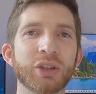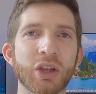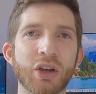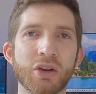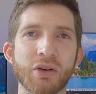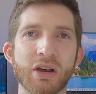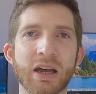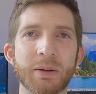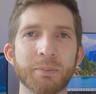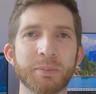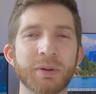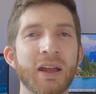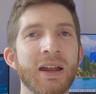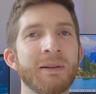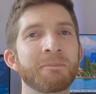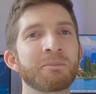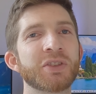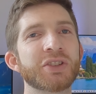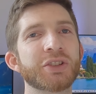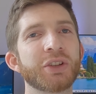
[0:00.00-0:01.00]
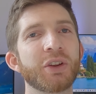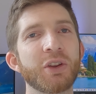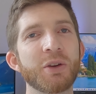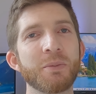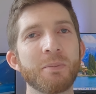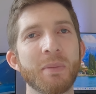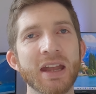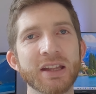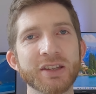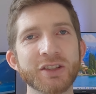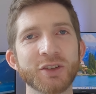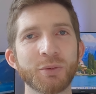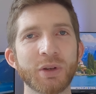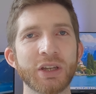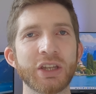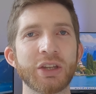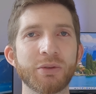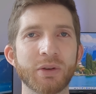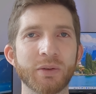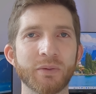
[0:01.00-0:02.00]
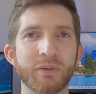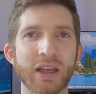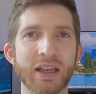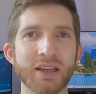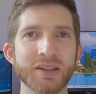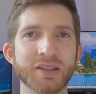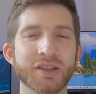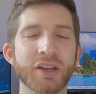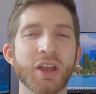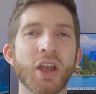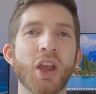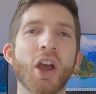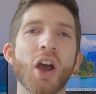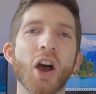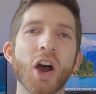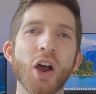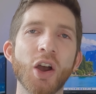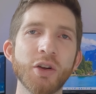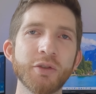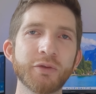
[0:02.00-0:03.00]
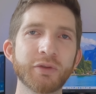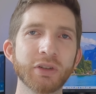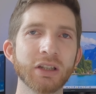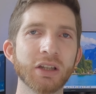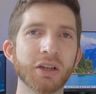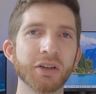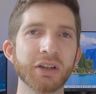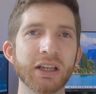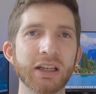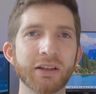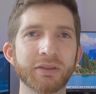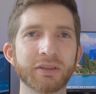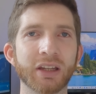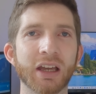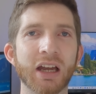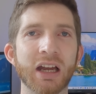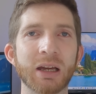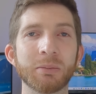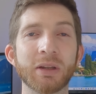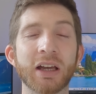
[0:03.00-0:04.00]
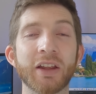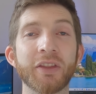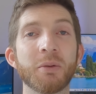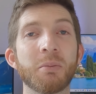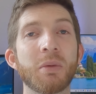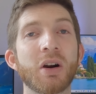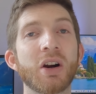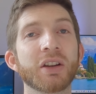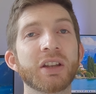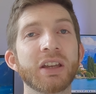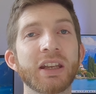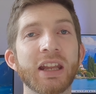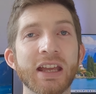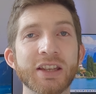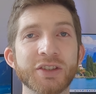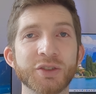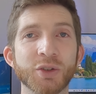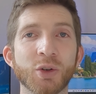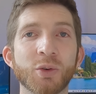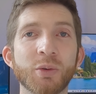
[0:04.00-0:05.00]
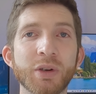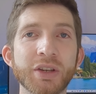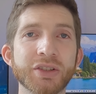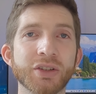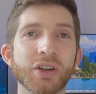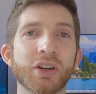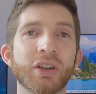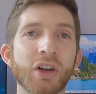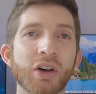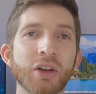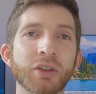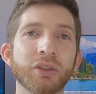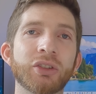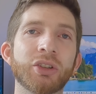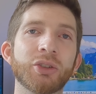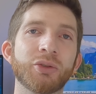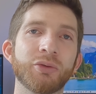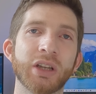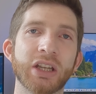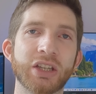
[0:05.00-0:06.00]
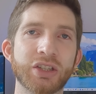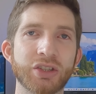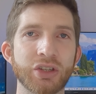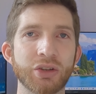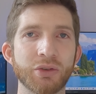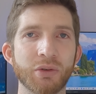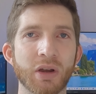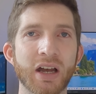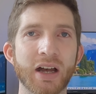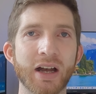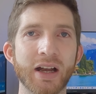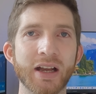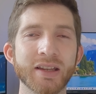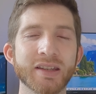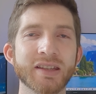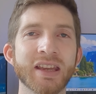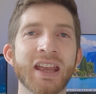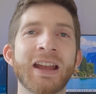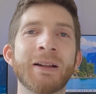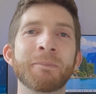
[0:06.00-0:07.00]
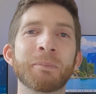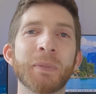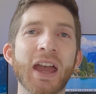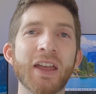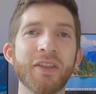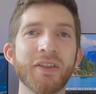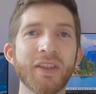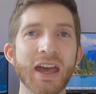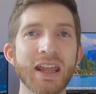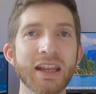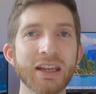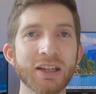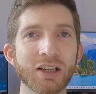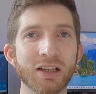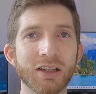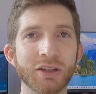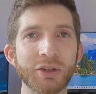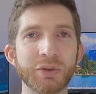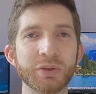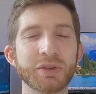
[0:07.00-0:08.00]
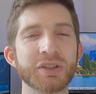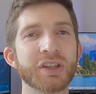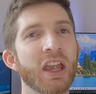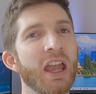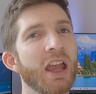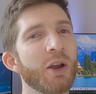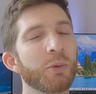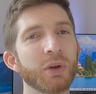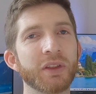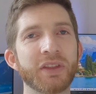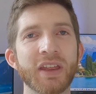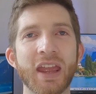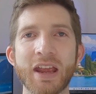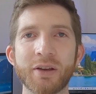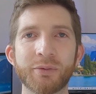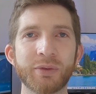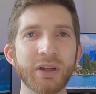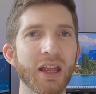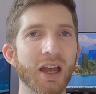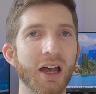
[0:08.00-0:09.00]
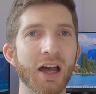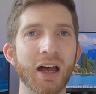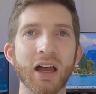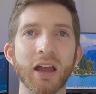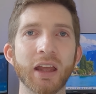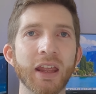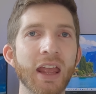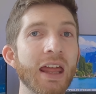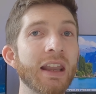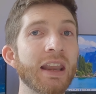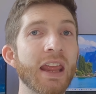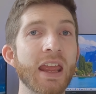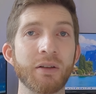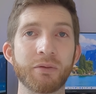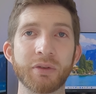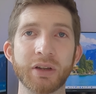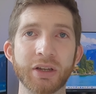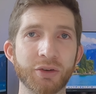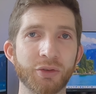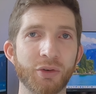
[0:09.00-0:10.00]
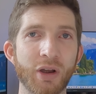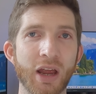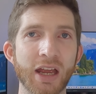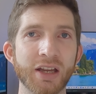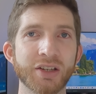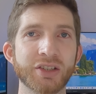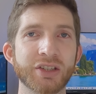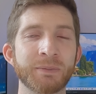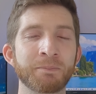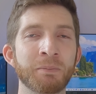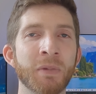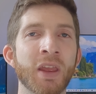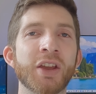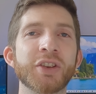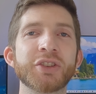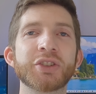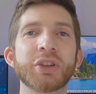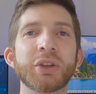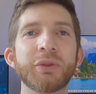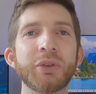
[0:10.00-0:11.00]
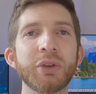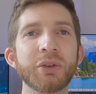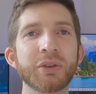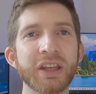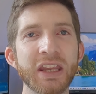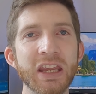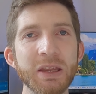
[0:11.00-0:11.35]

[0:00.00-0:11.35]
to go up. So no matter when you invest, over a long enough timeline, the market has always gone on to reach new highs. And that includes with every high and every crash. So if you